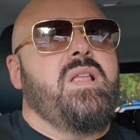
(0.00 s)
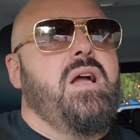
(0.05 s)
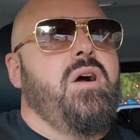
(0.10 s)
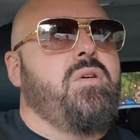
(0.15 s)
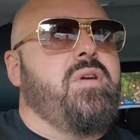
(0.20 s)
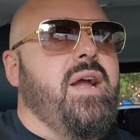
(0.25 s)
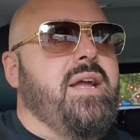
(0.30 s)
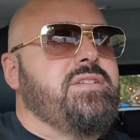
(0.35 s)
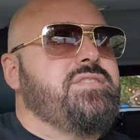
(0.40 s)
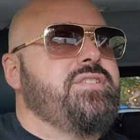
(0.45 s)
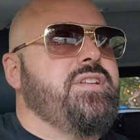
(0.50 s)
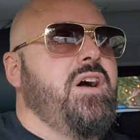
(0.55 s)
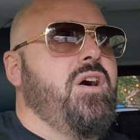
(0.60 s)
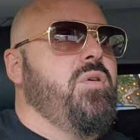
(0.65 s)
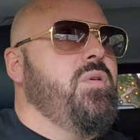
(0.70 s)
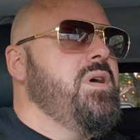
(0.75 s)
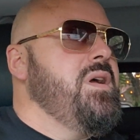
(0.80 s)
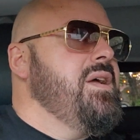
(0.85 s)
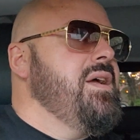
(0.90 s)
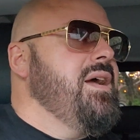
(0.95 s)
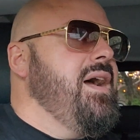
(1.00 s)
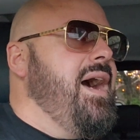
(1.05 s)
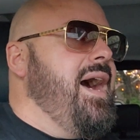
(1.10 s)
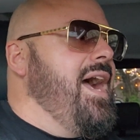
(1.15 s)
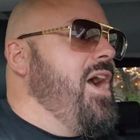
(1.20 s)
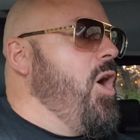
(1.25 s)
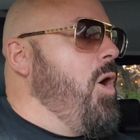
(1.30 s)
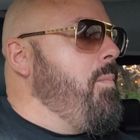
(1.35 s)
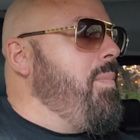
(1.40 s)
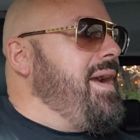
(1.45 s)
Okay, so
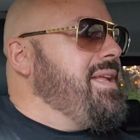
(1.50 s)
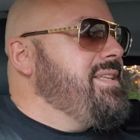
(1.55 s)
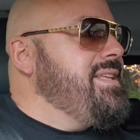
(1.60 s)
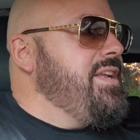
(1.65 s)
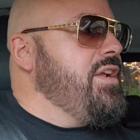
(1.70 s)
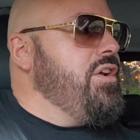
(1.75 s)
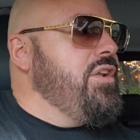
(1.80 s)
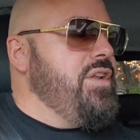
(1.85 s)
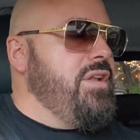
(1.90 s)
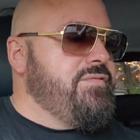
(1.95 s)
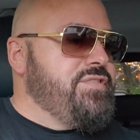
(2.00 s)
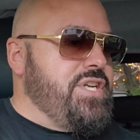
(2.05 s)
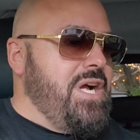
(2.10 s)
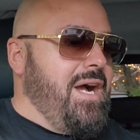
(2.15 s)
I hope I did a good enough